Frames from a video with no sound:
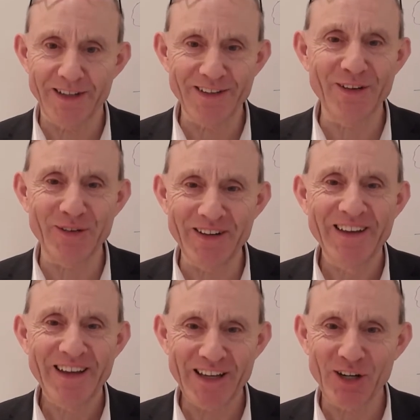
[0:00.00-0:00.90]

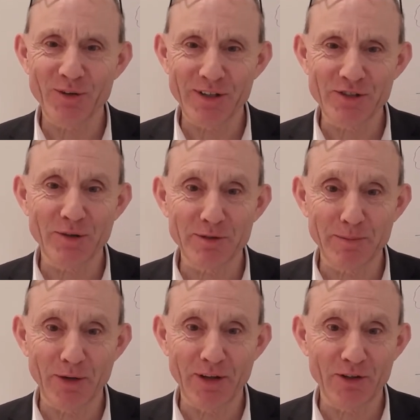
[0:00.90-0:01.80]
It's always
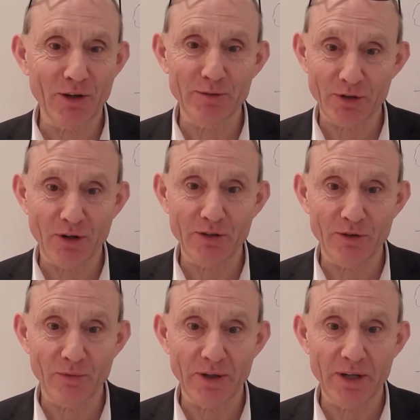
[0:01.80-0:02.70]
blowing. There's always
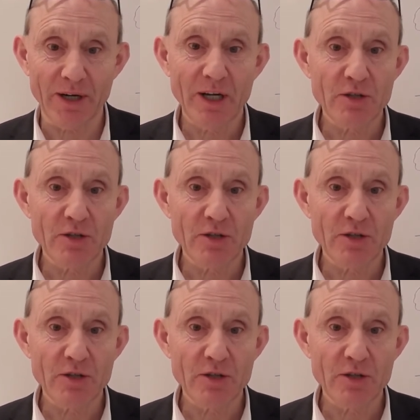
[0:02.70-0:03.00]
constant wind there.